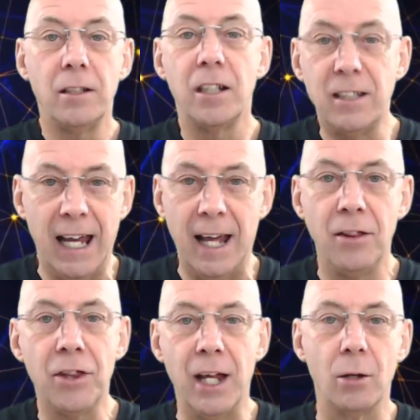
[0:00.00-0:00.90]
to
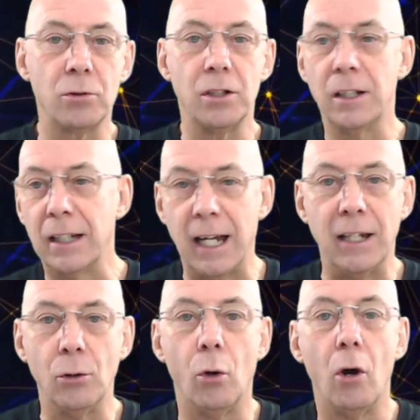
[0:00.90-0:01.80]
$10,000
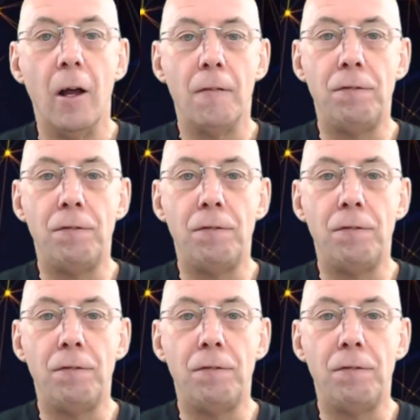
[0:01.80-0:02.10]
again, or